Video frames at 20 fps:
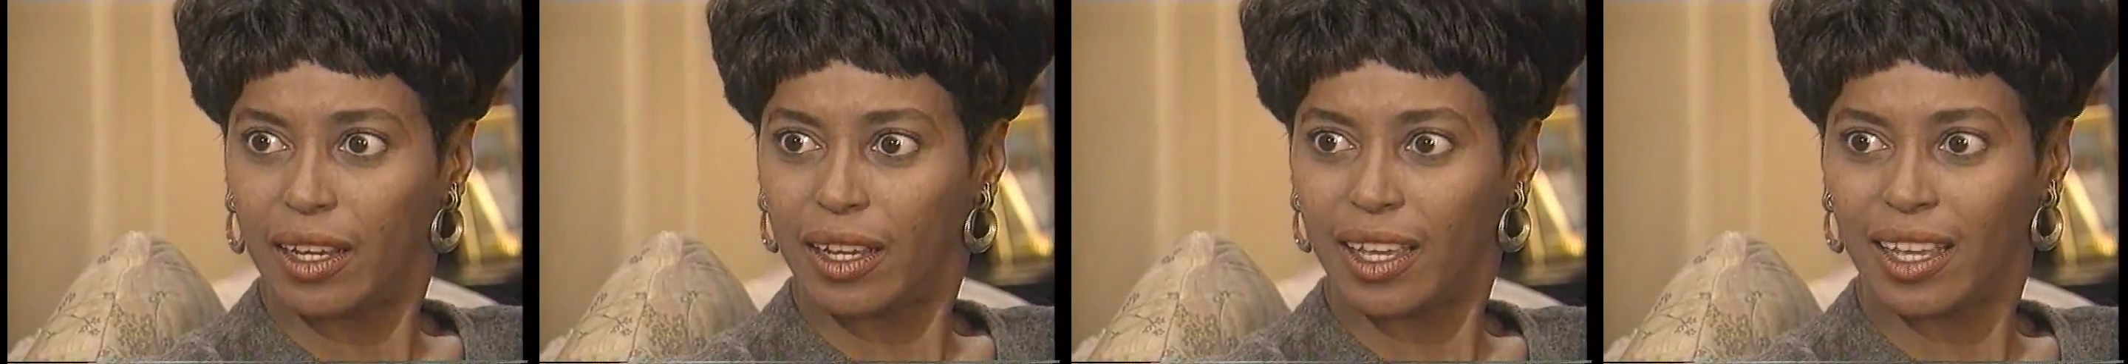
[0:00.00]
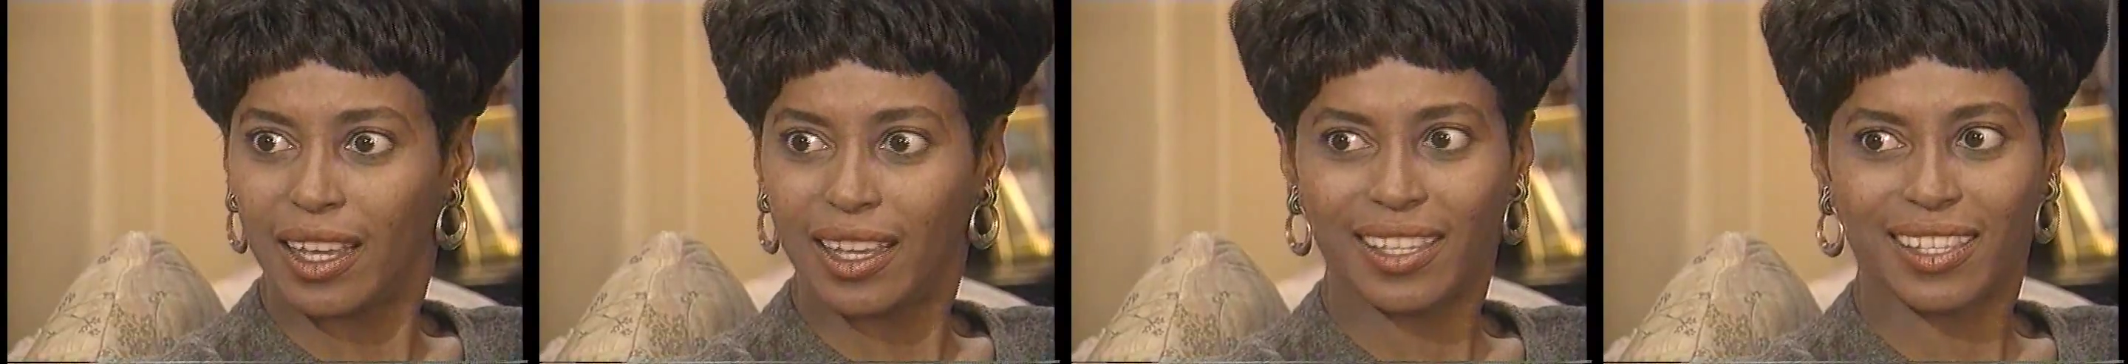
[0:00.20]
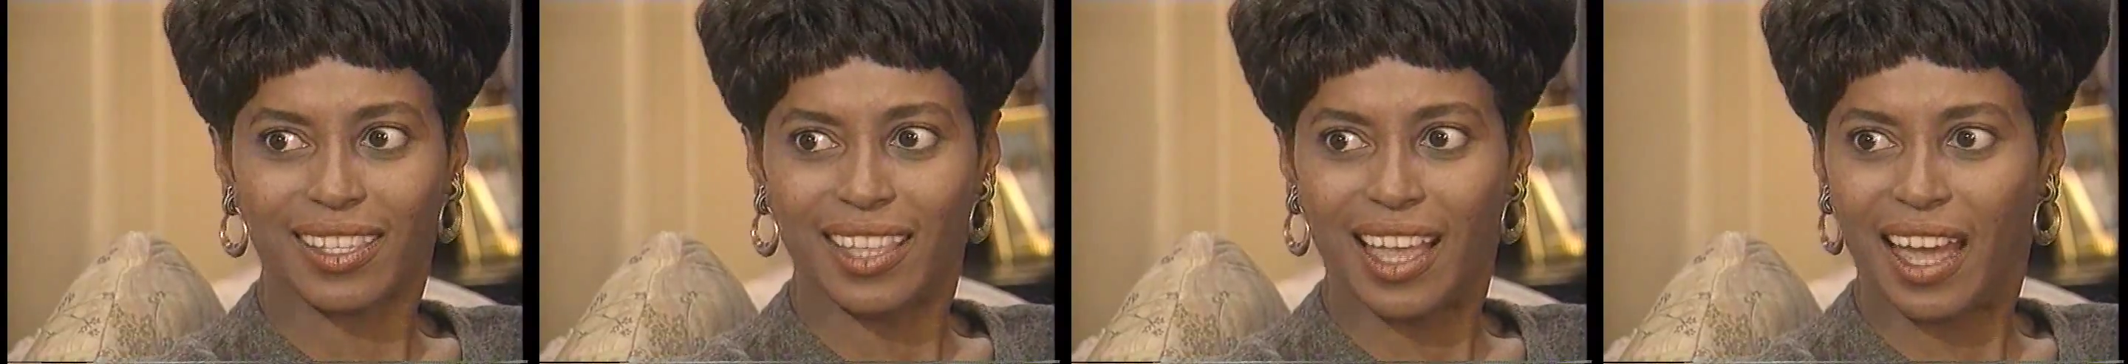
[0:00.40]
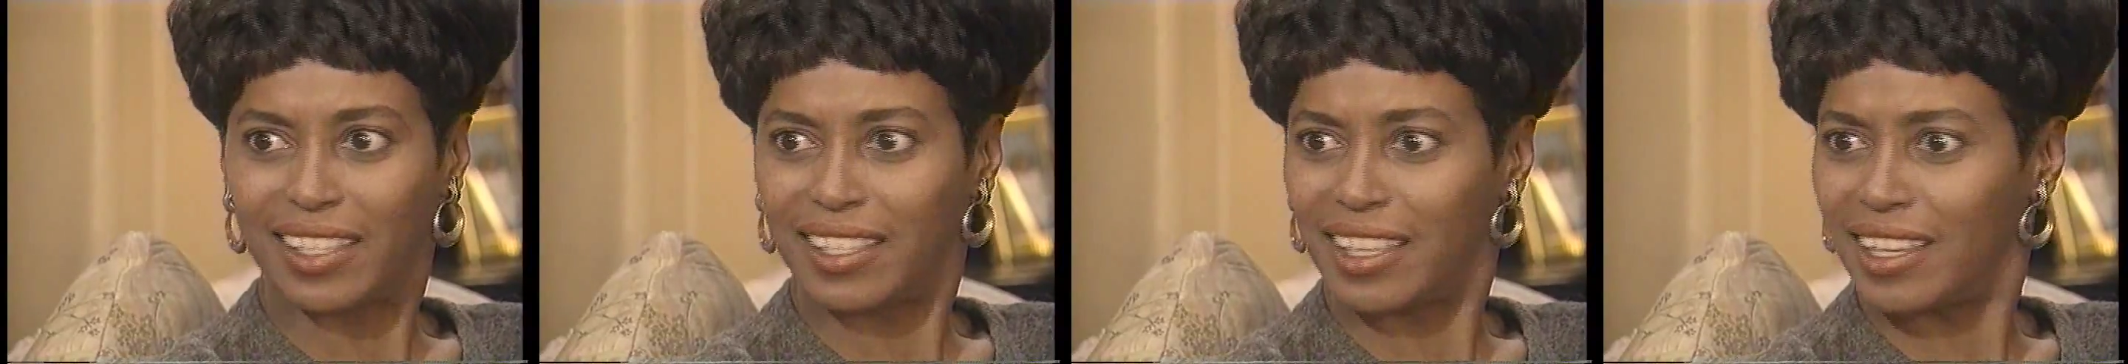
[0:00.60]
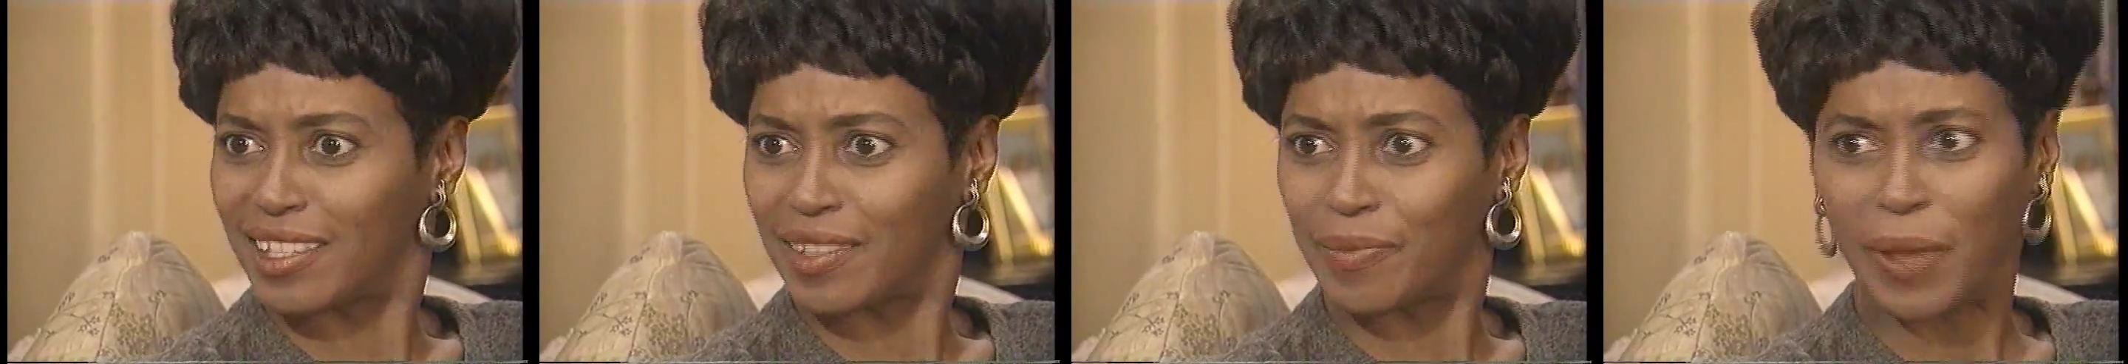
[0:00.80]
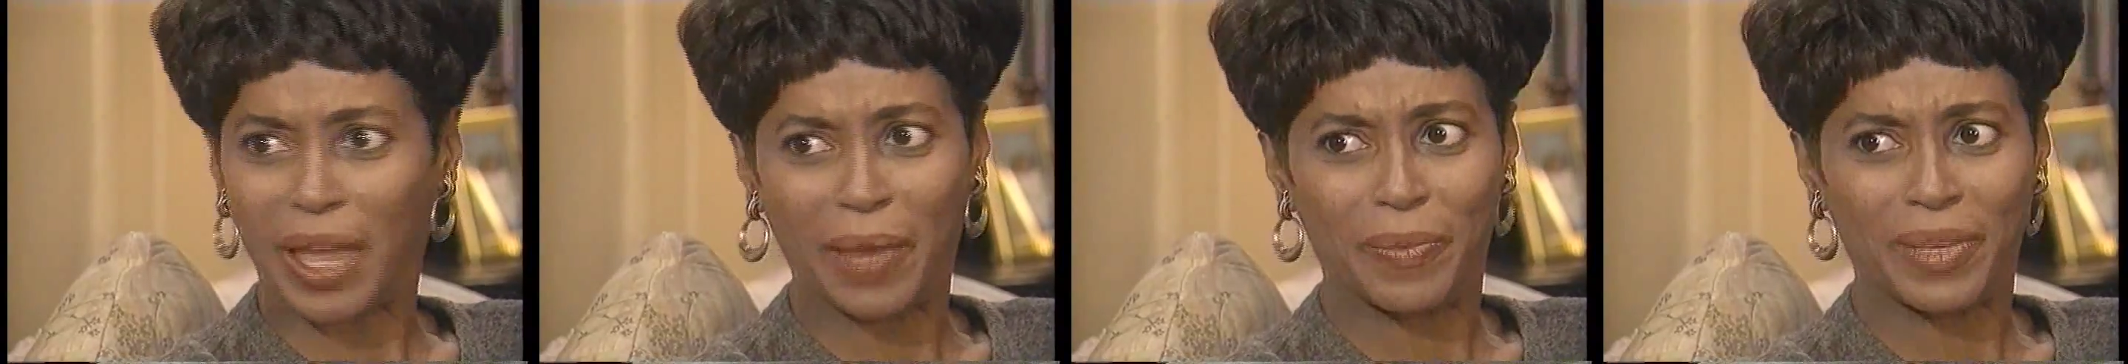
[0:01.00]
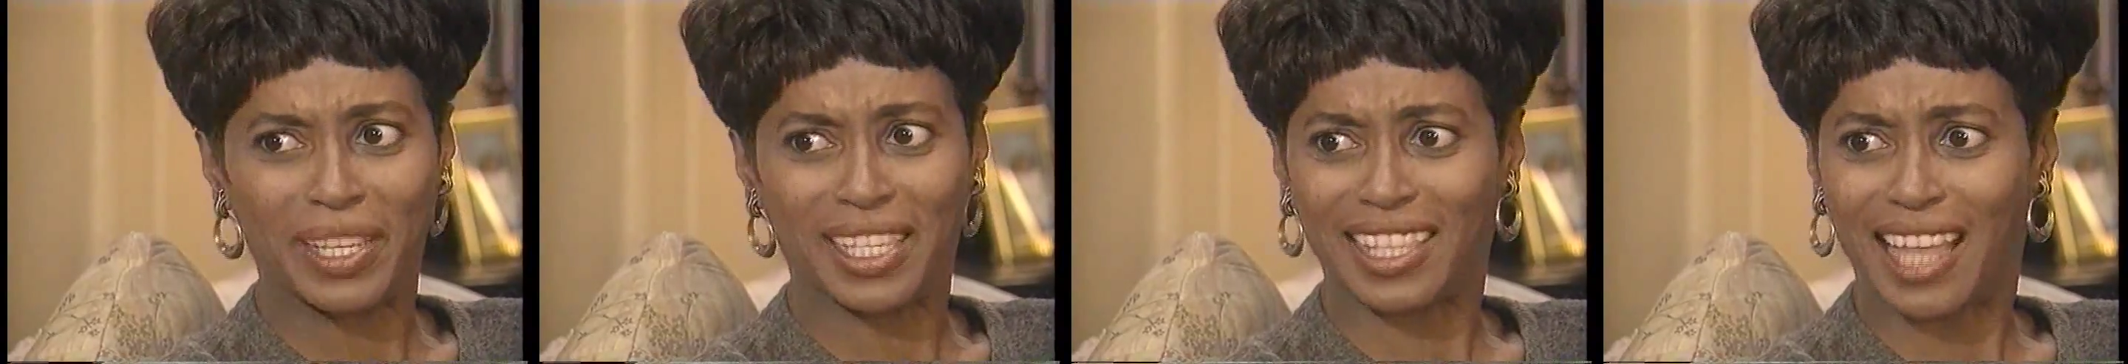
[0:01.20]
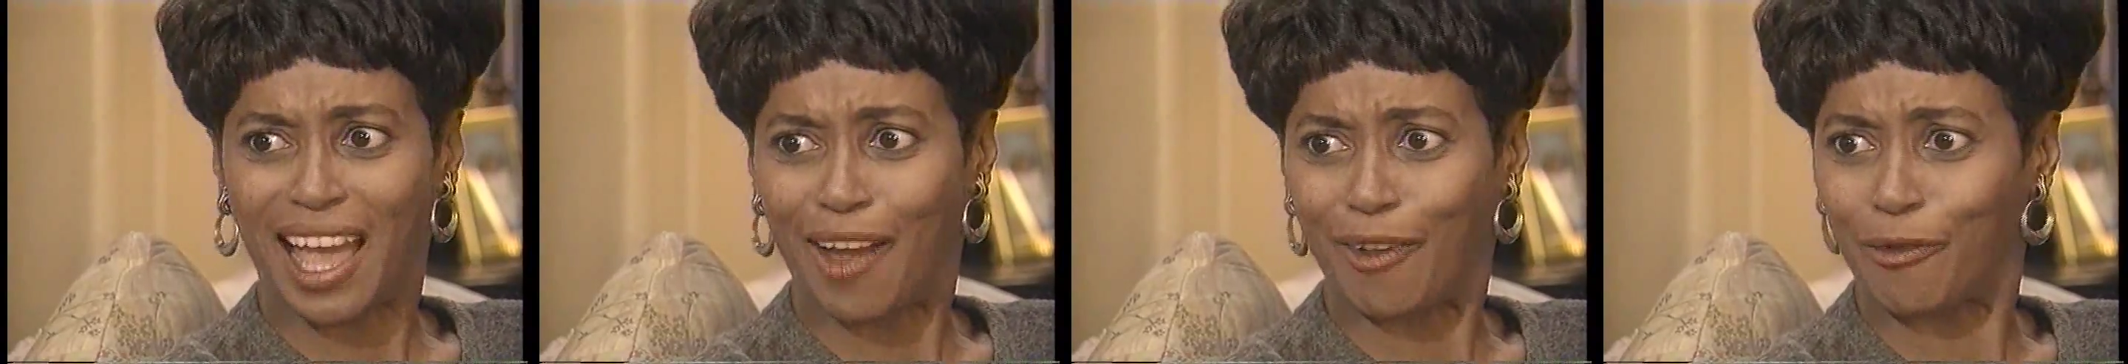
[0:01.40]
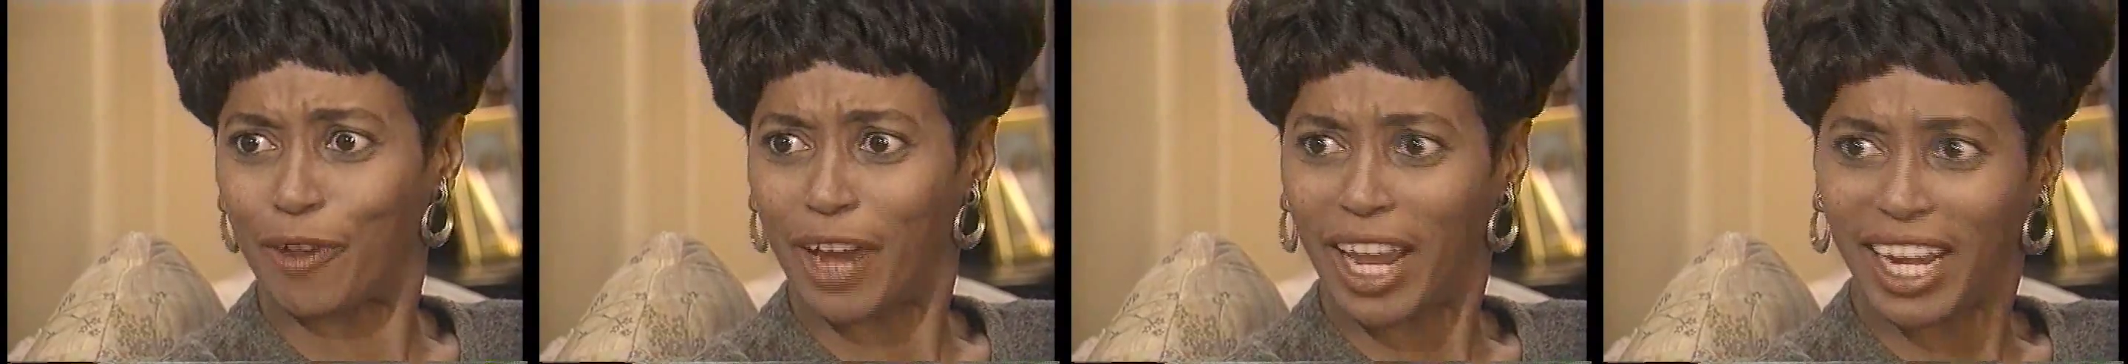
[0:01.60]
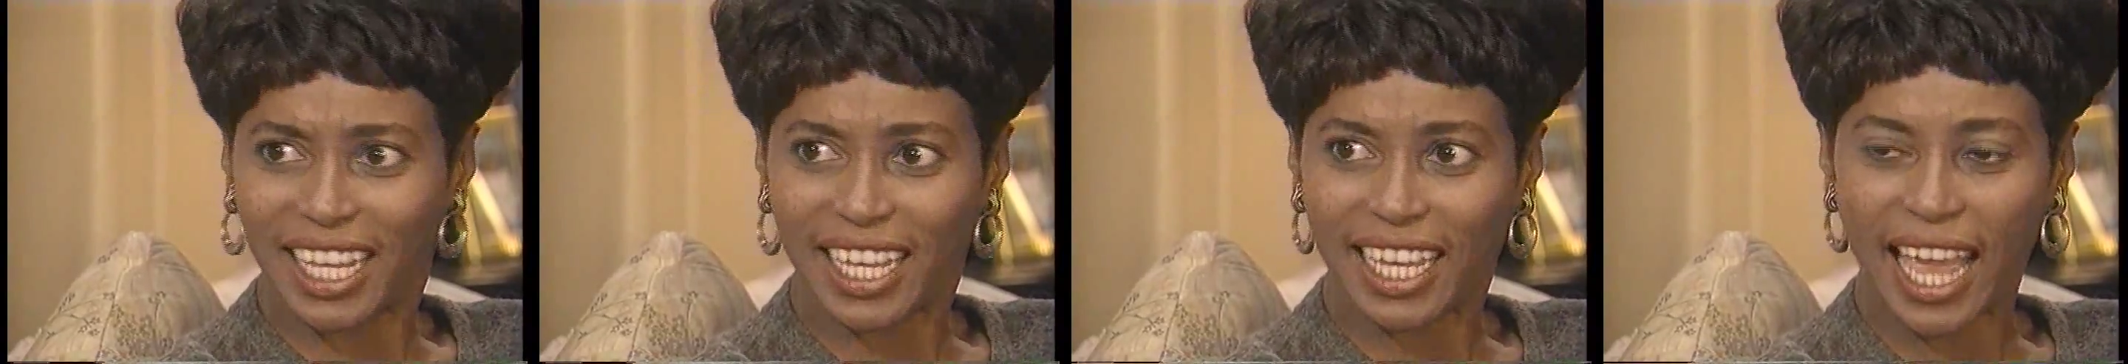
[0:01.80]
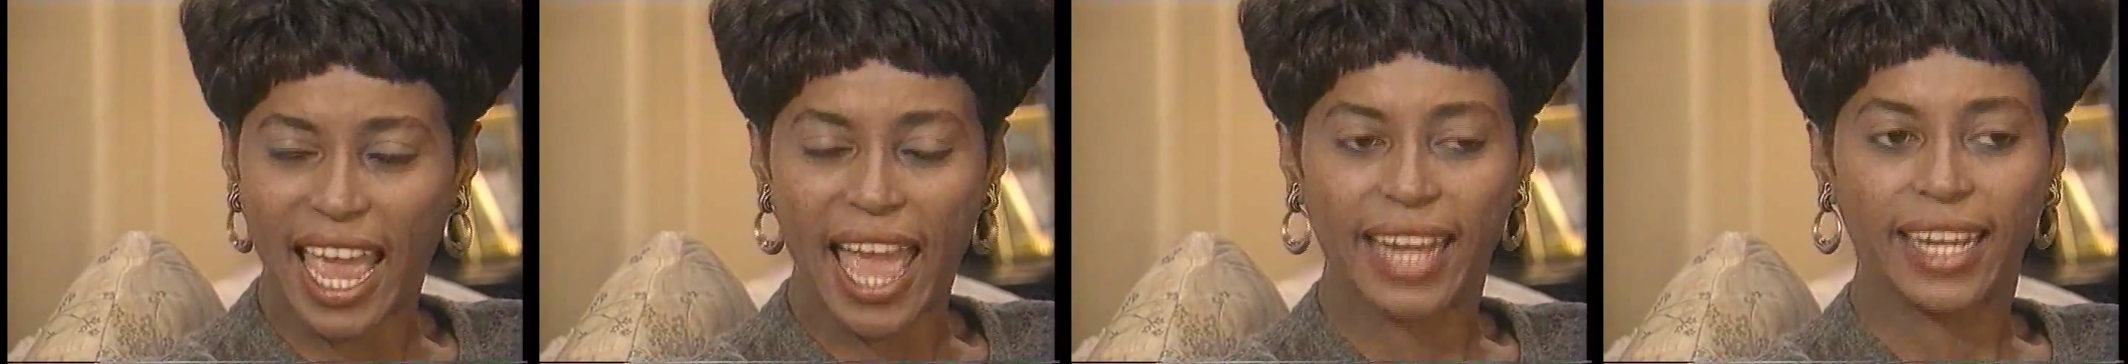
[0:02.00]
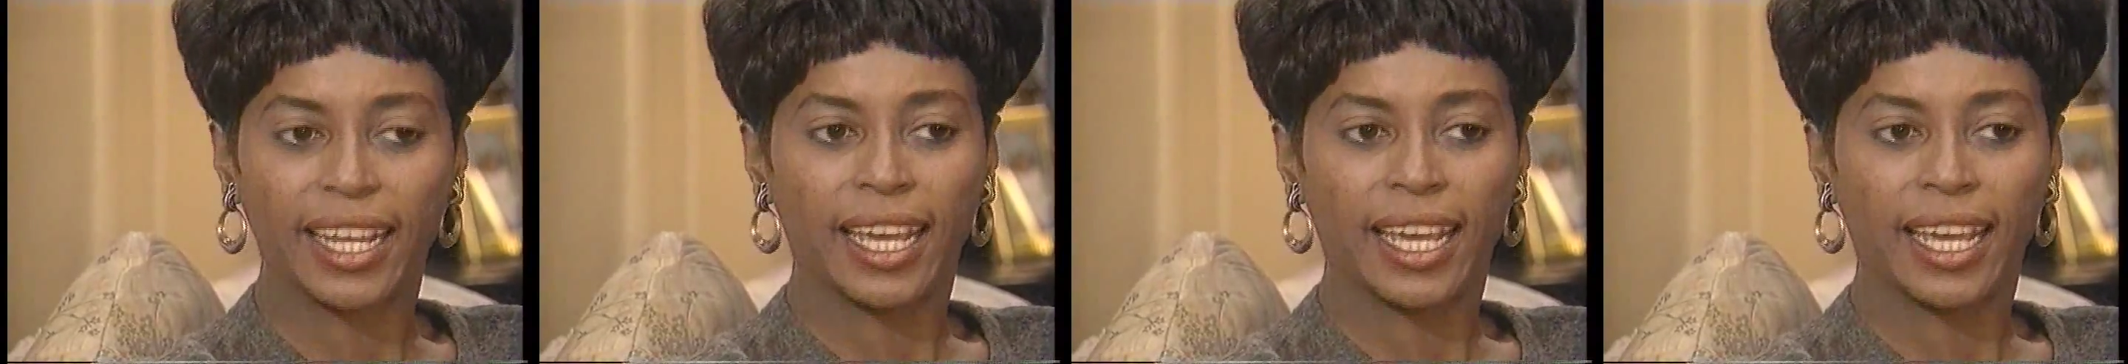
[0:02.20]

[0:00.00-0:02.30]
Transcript: He's not, this baby's not ready yet.